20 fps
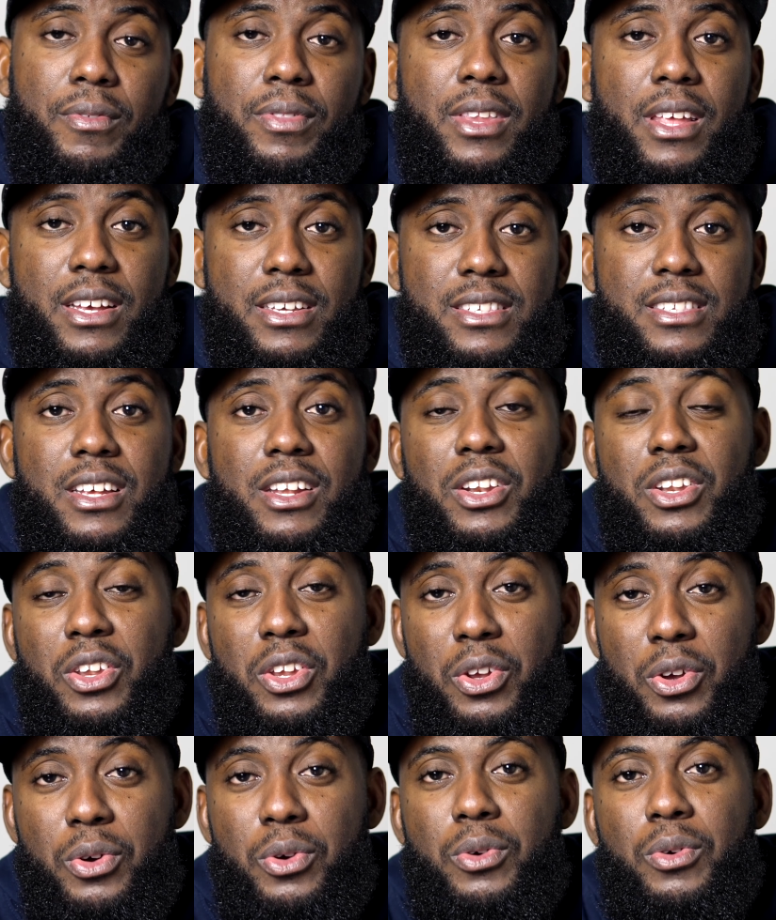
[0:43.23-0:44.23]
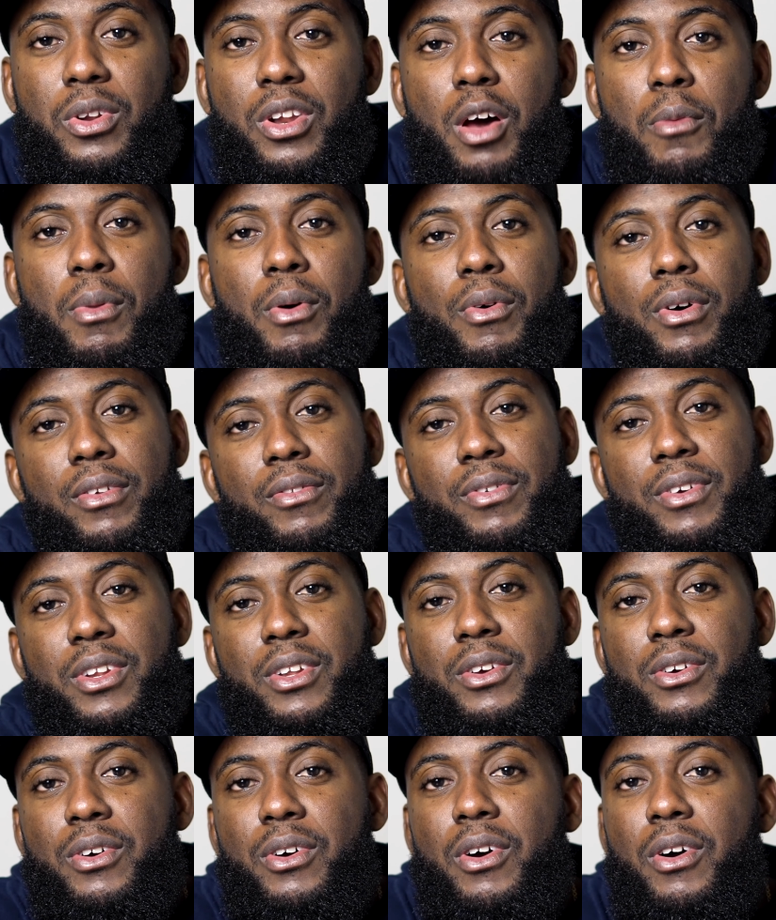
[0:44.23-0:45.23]
There's a new number one
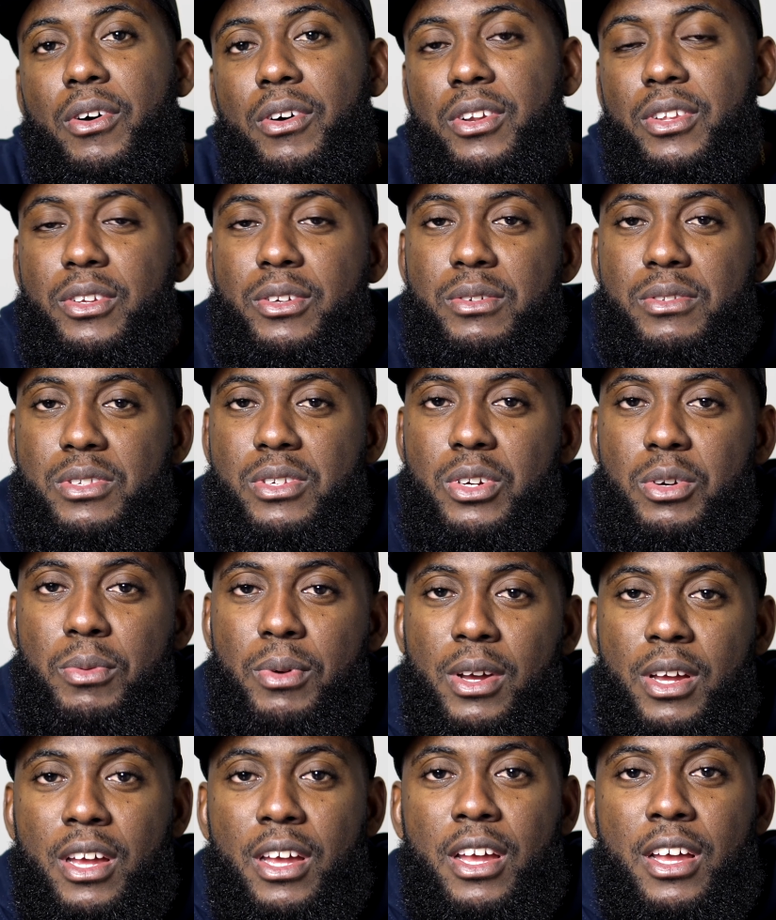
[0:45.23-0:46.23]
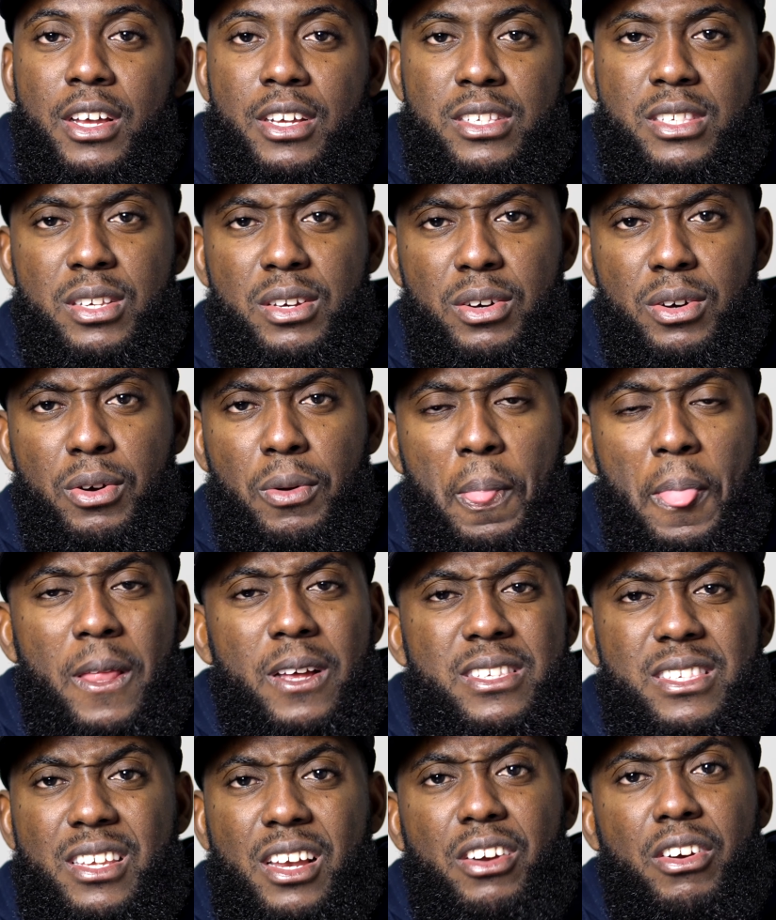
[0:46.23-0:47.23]
video on YouTube. So
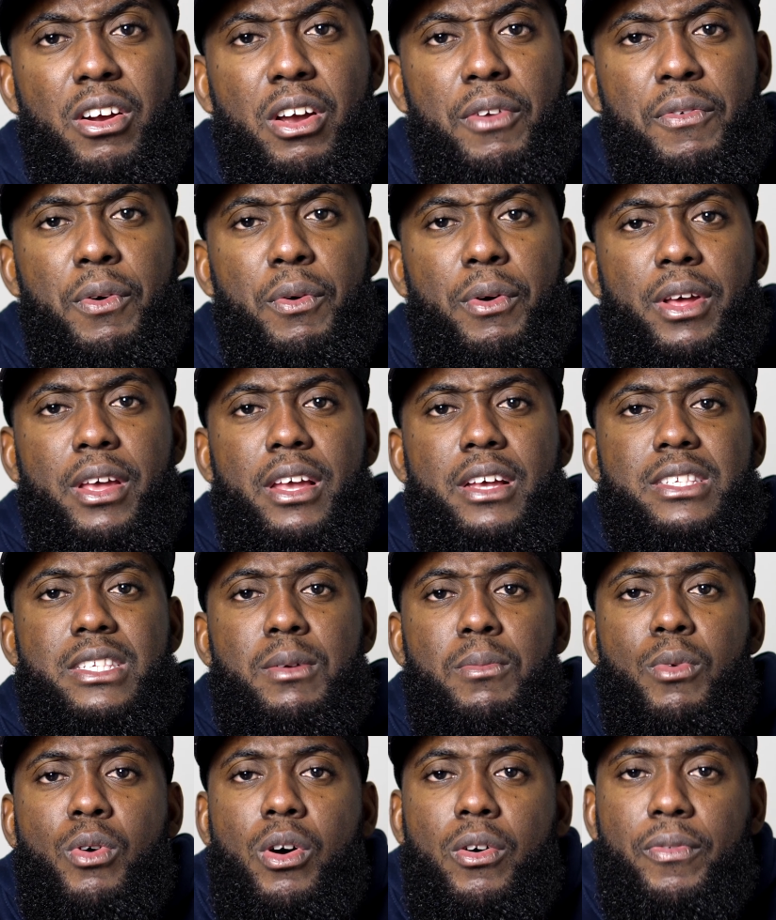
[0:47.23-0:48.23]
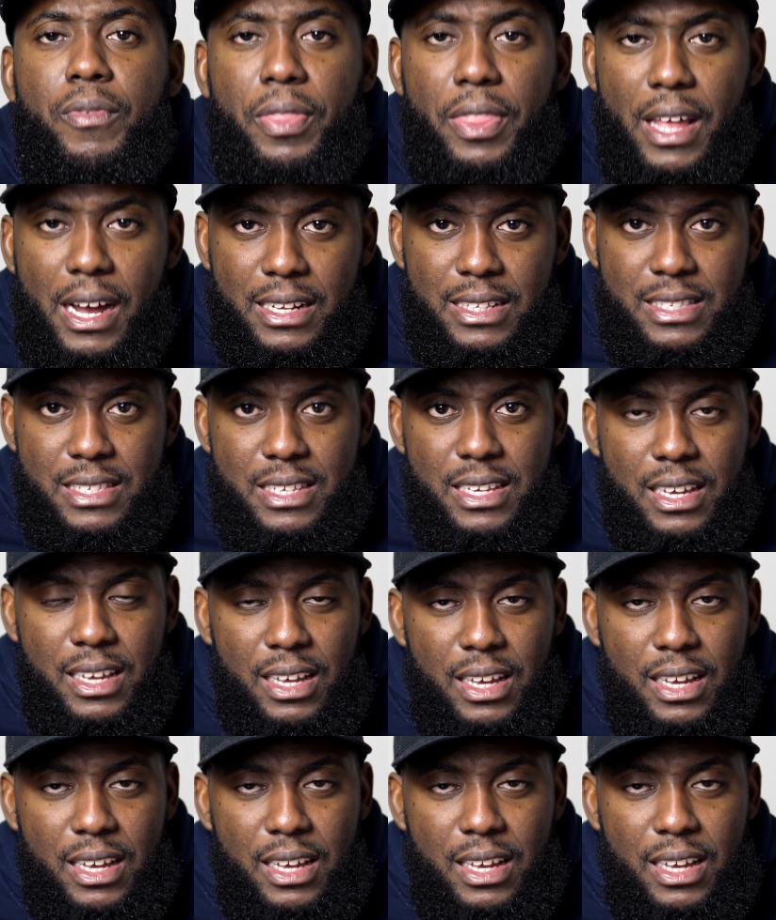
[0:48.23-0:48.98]
stick around if you want to hear some more of that.